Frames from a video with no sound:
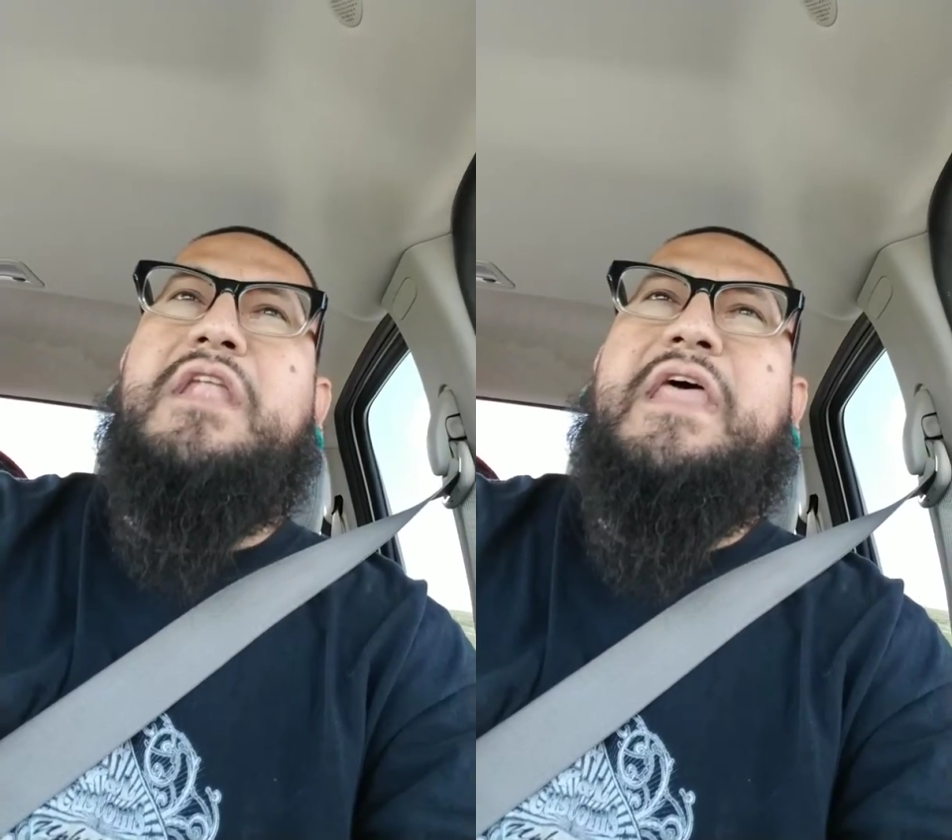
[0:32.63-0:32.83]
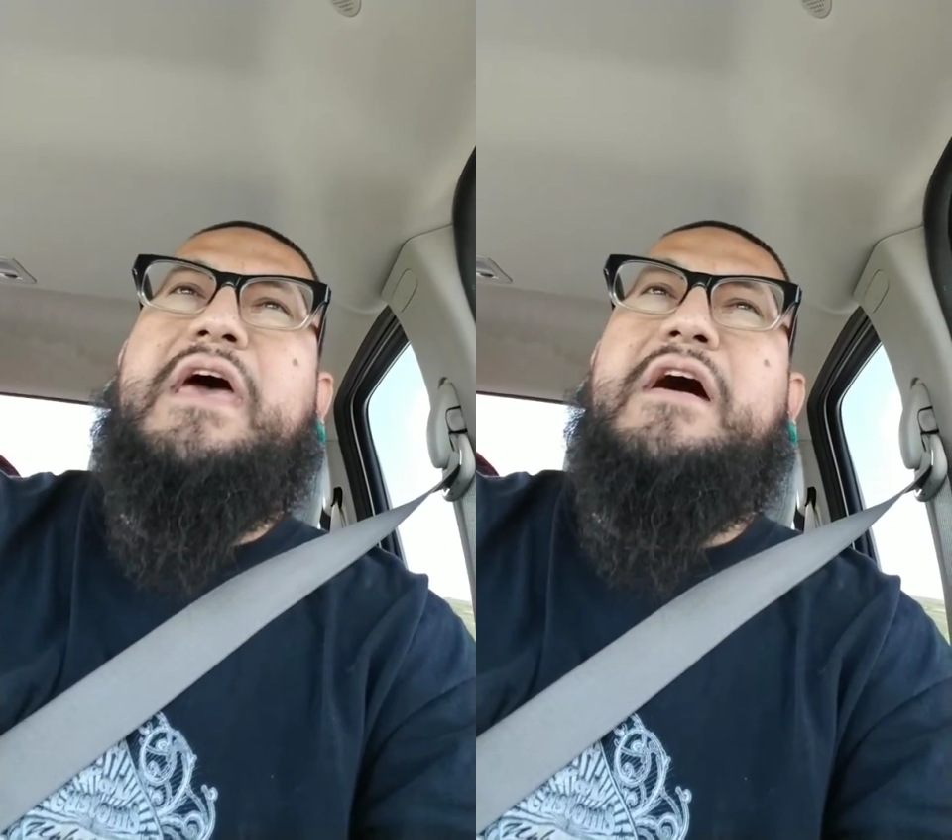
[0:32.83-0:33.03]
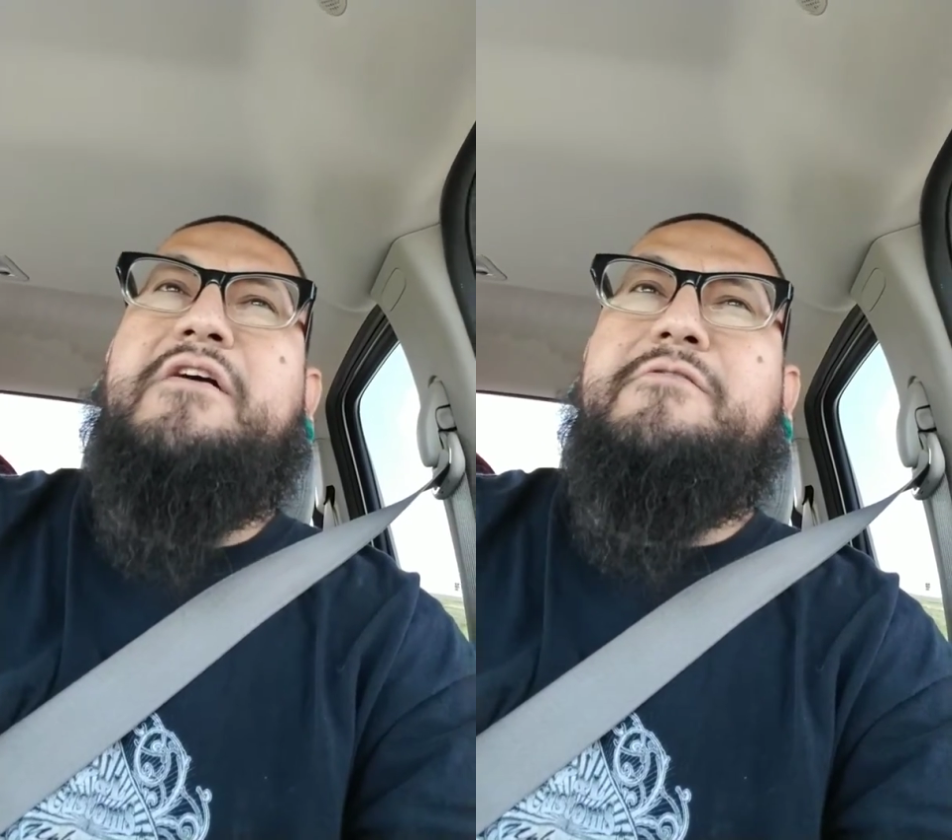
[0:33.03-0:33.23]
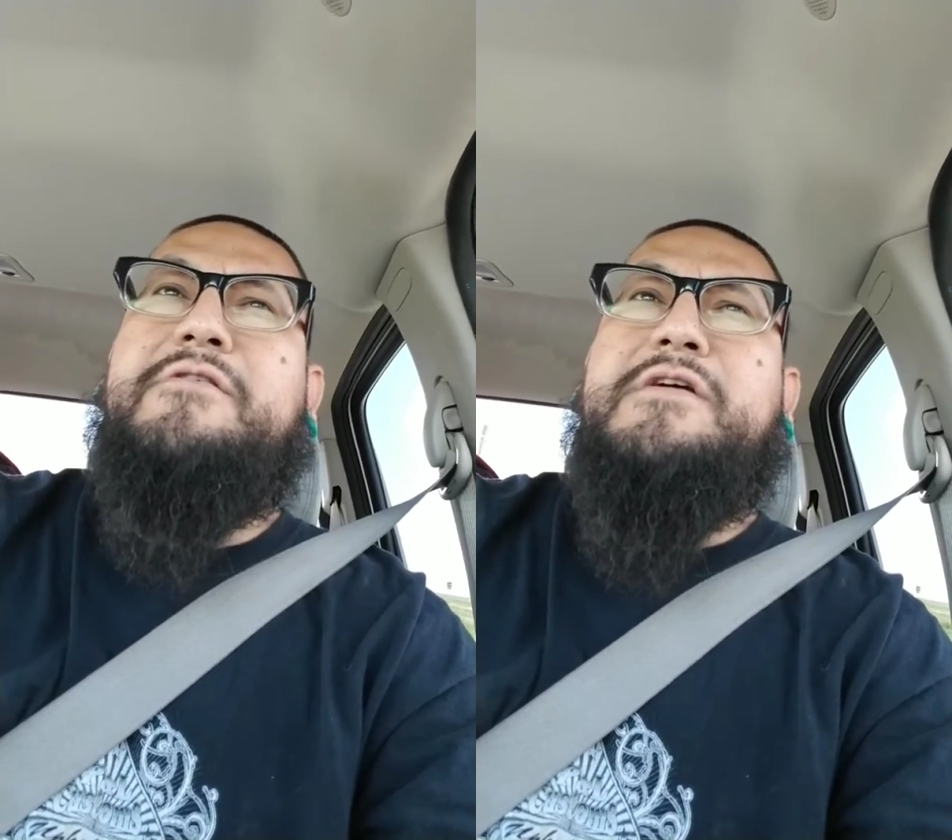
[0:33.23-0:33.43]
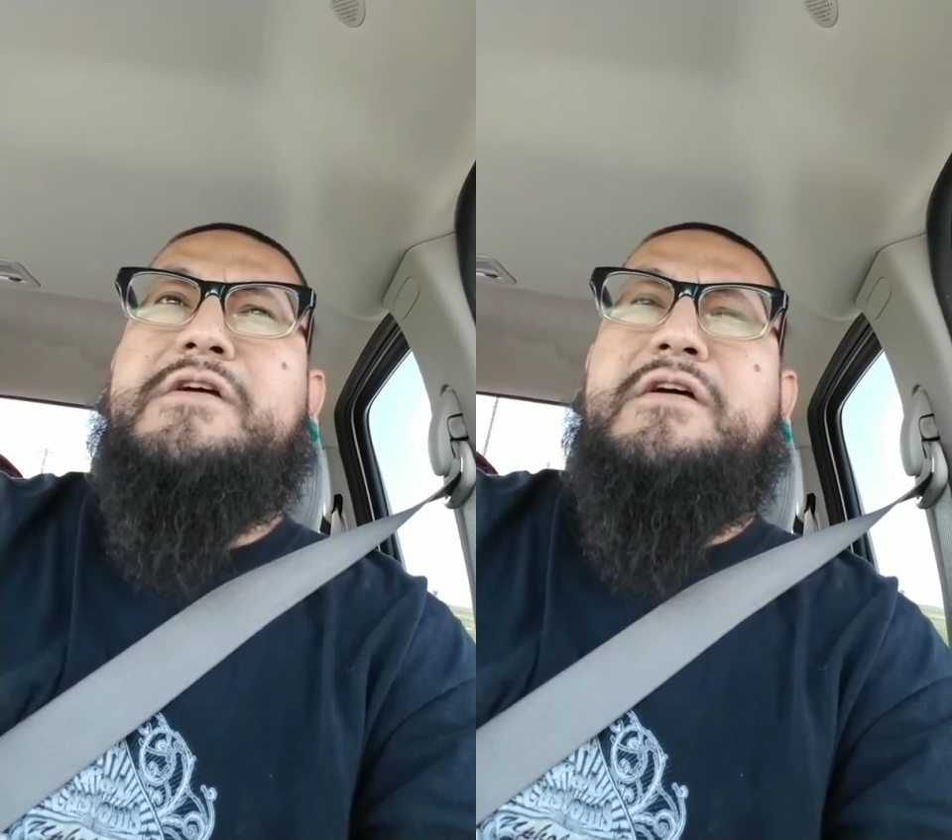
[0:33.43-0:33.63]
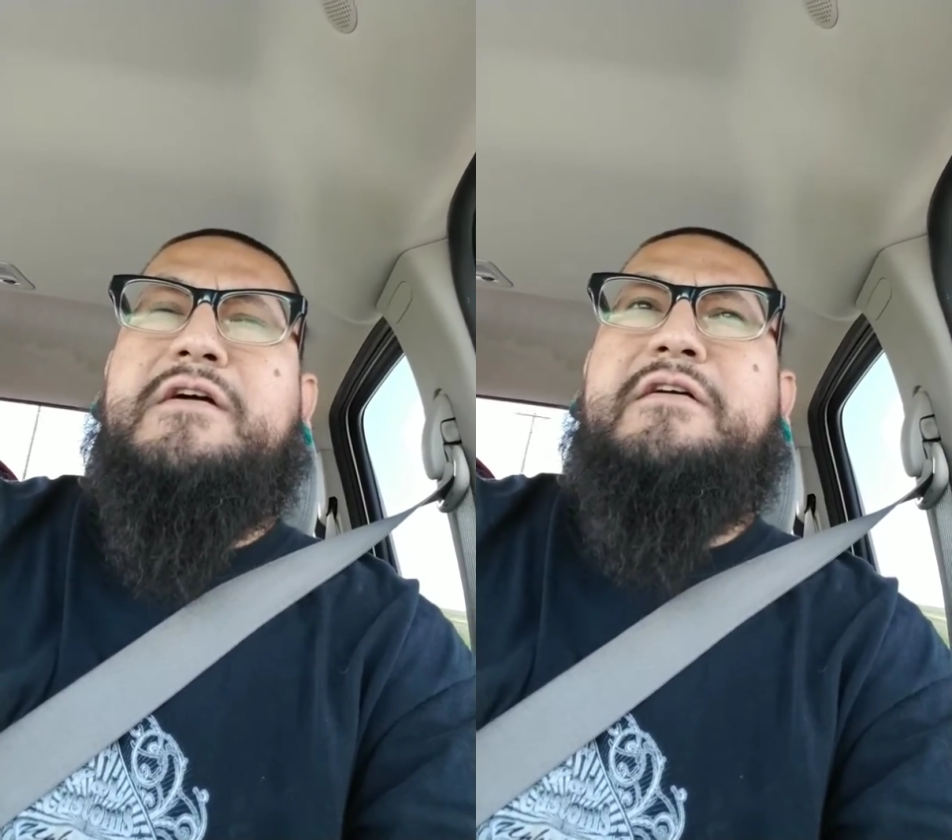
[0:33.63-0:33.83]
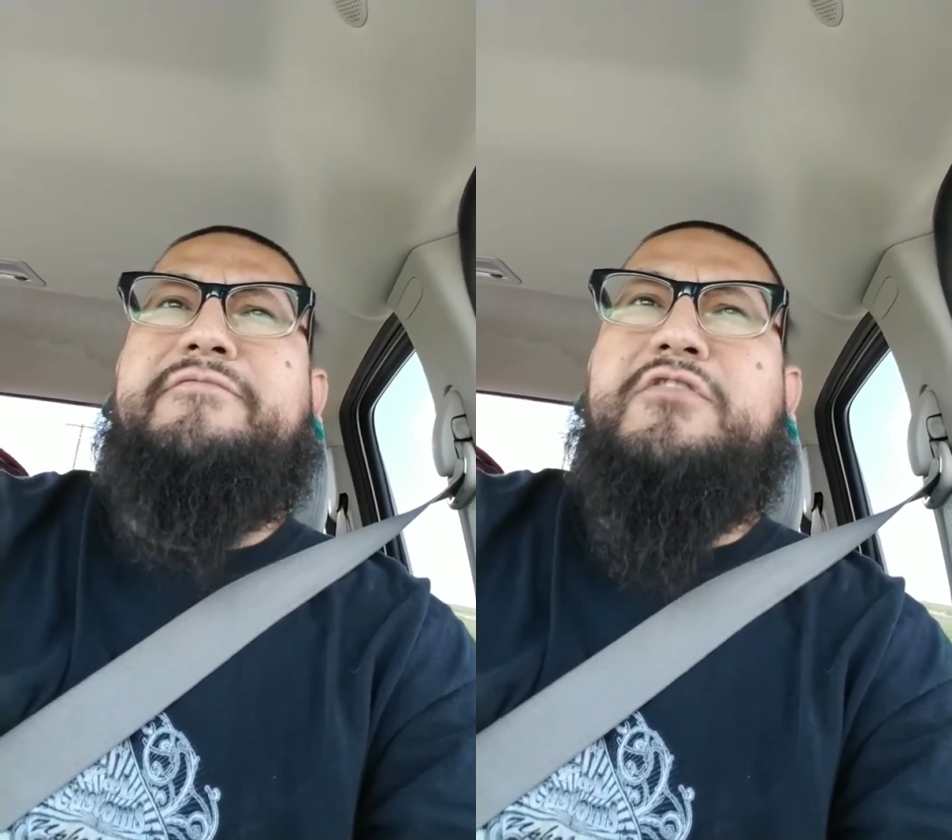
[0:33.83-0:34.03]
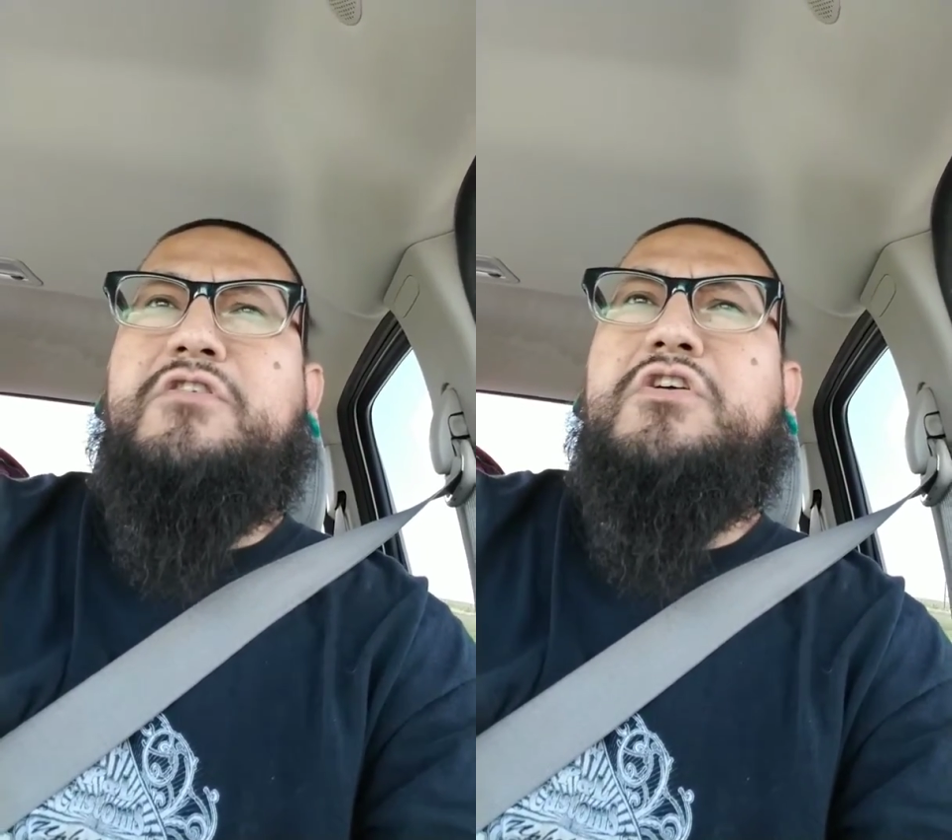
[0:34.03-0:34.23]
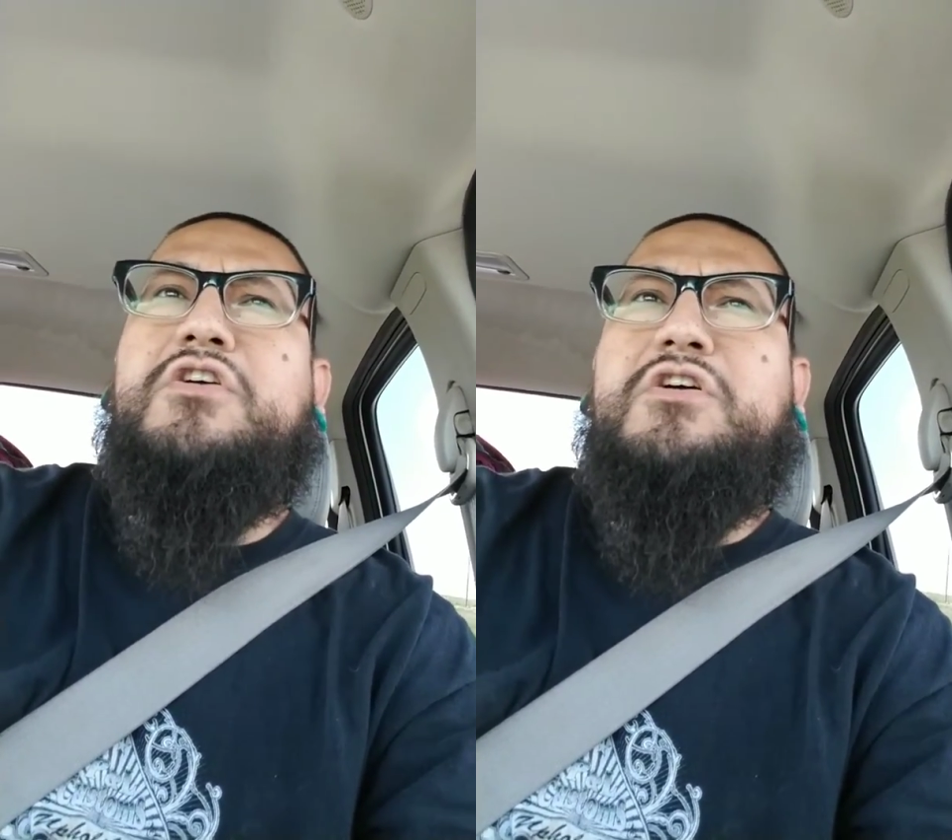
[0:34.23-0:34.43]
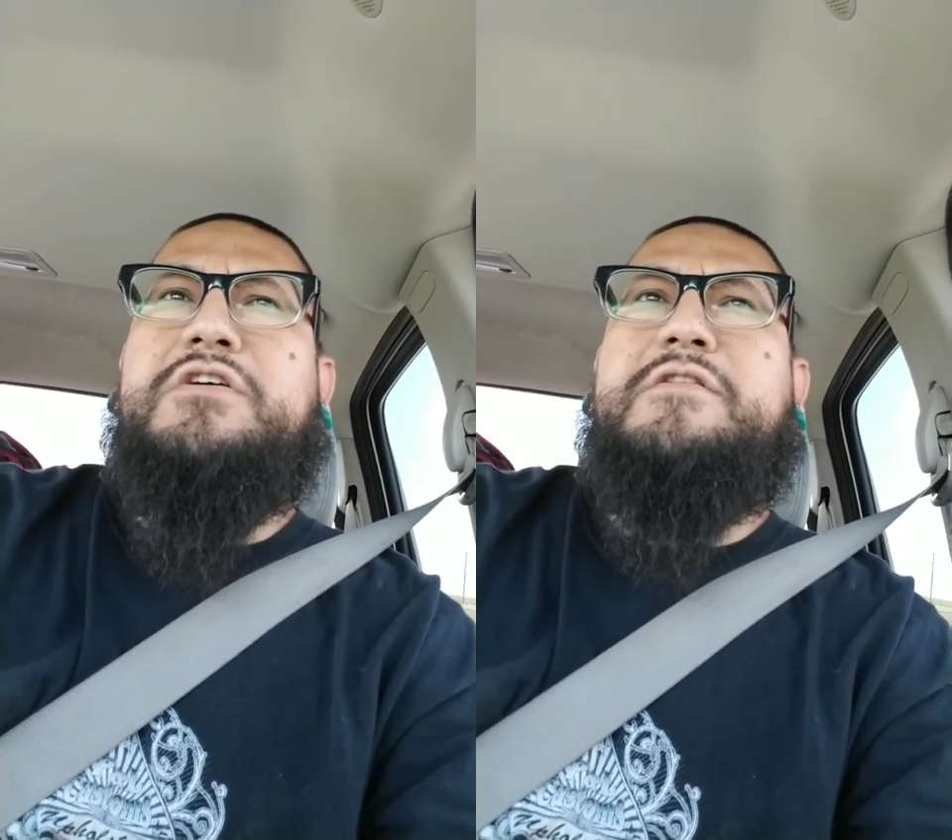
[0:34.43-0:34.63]
now. I feel
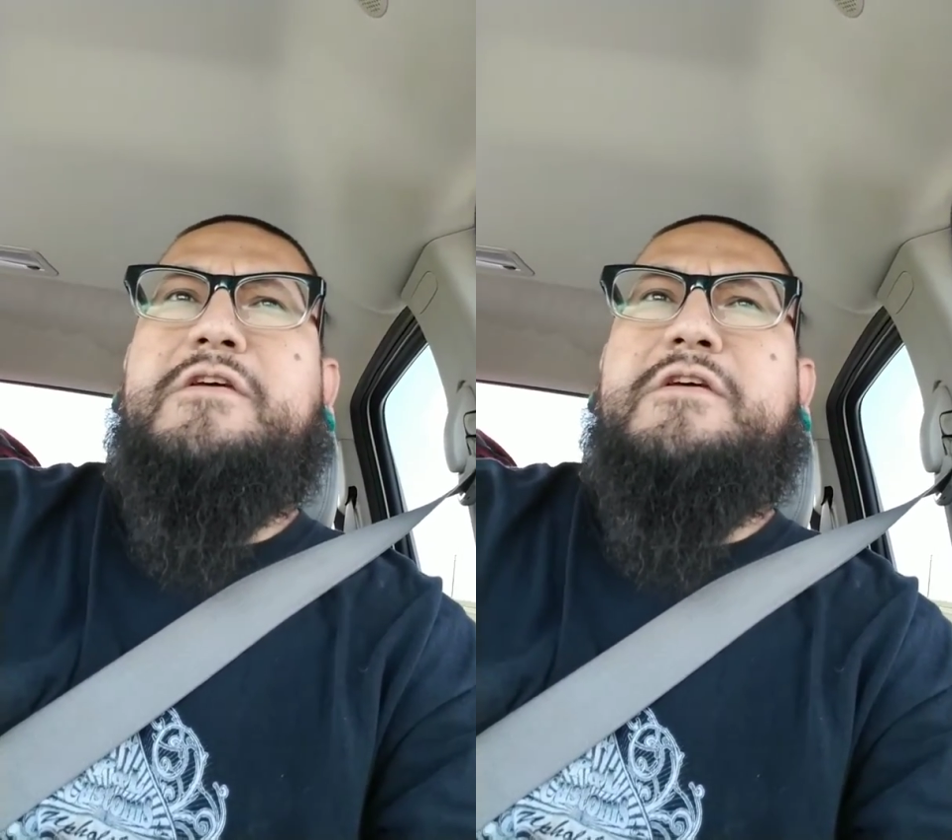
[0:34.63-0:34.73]
good.